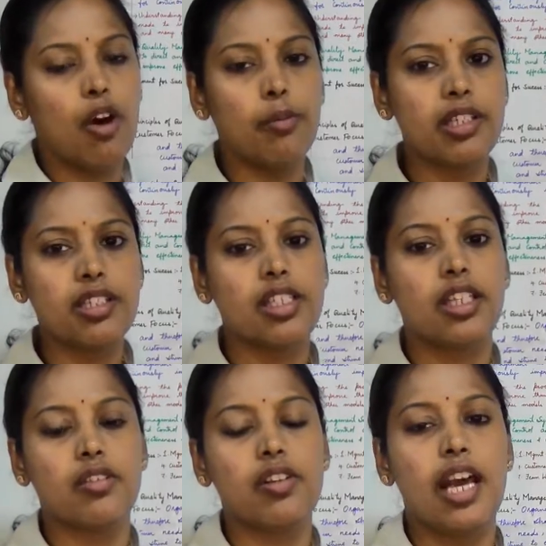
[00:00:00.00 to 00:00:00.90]
obviously
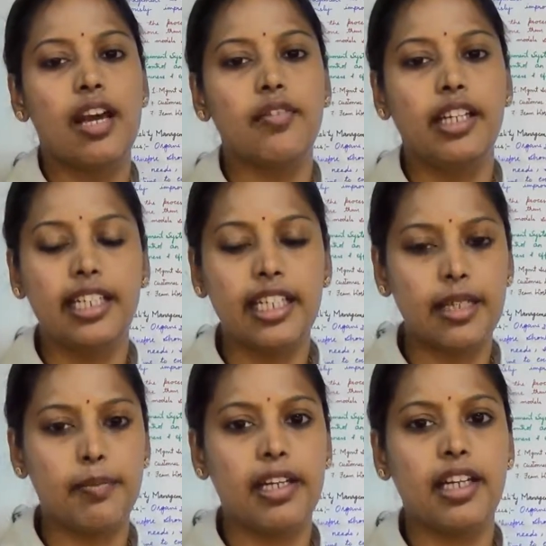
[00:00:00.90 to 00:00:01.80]
it will have
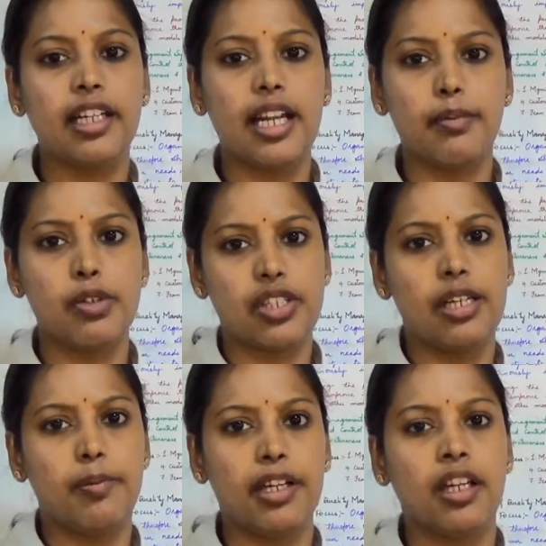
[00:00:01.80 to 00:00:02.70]
interdependent and
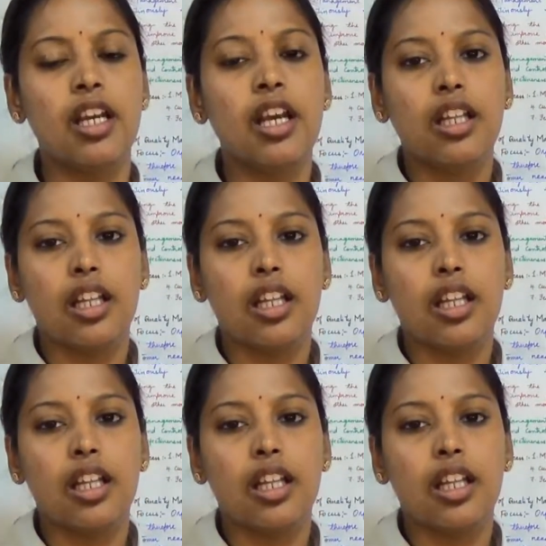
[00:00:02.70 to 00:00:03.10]
mutual dependent.